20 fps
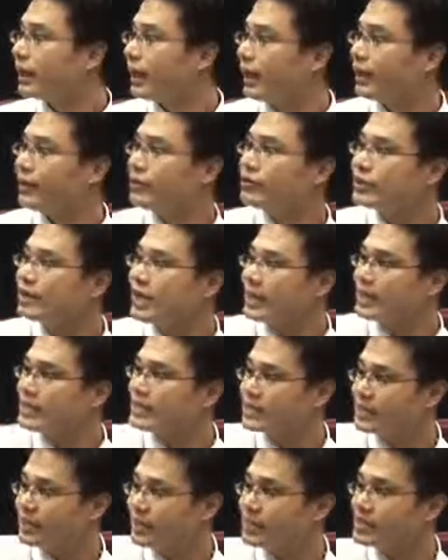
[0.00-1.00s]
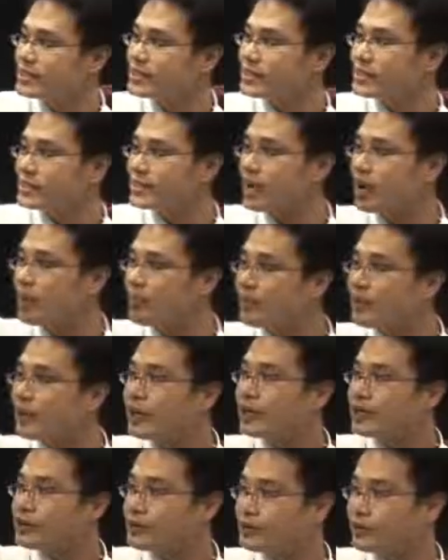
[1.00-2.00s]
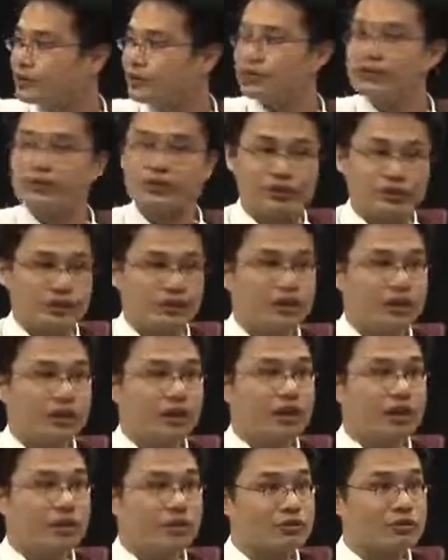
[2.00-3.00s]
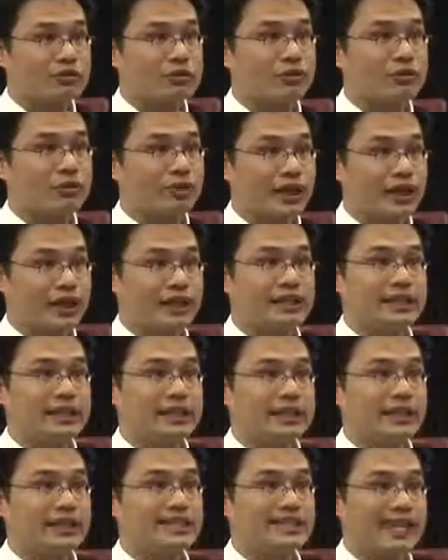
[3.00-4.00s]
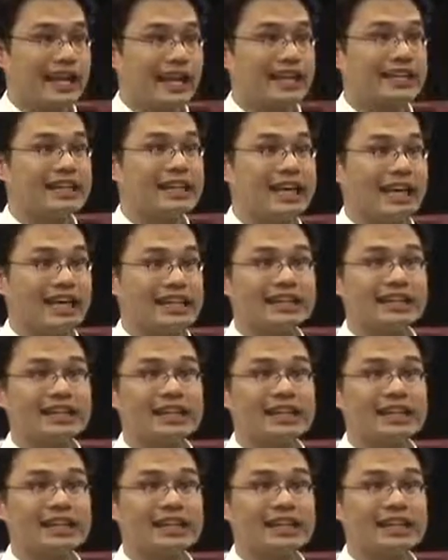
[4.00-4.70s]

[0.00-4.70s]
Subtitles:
And you can see some students also in year 10 and